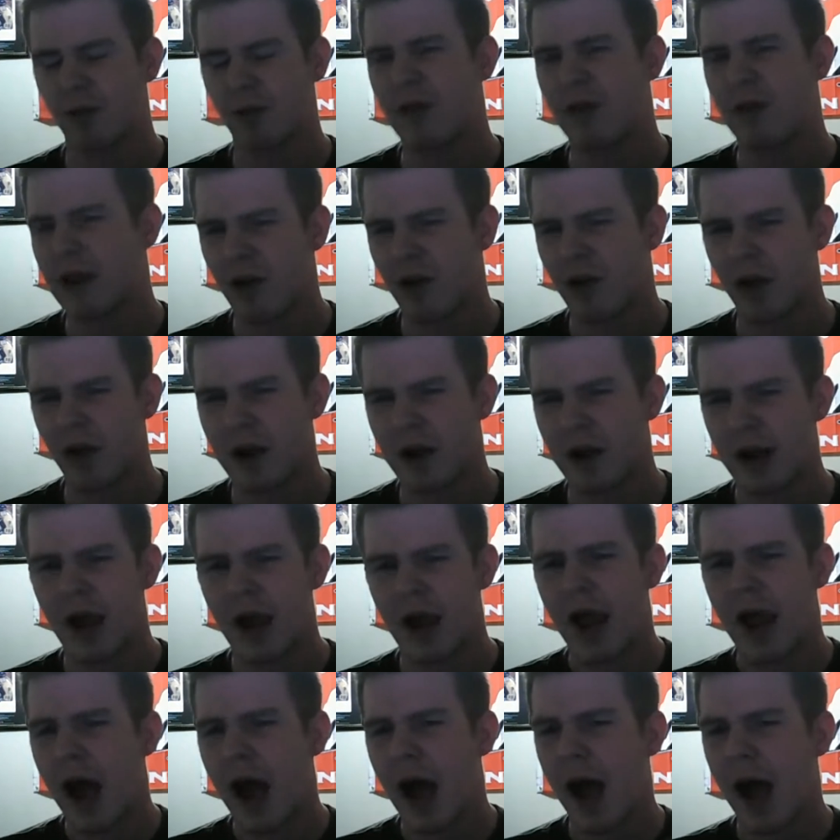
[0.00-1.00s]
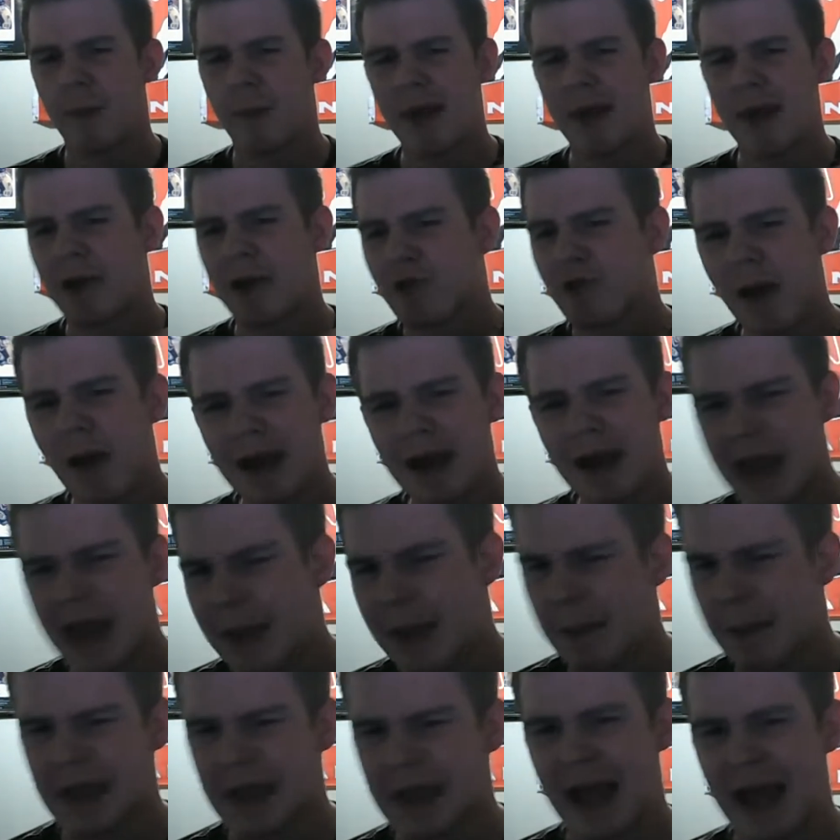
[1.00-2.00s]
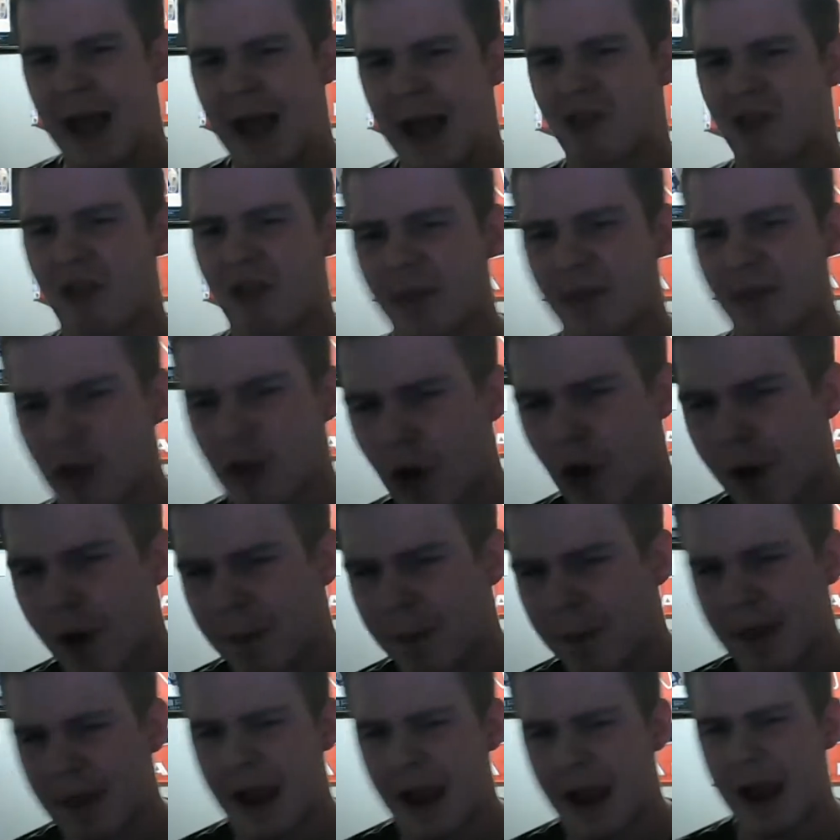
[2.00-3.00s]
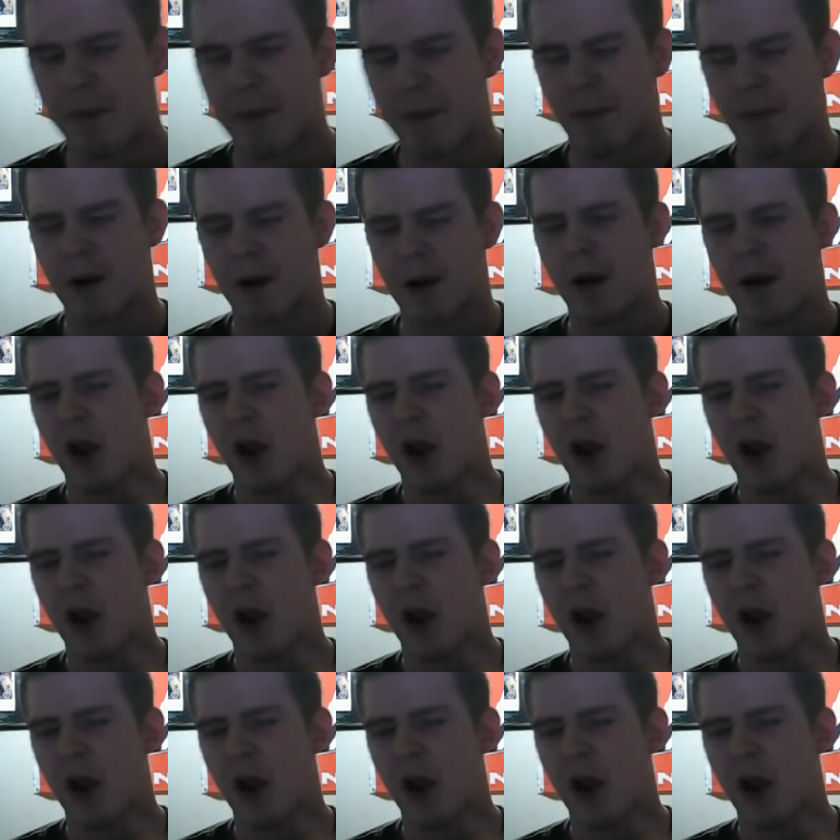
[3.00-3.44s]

good. You had running hip attacks off the top of the apron.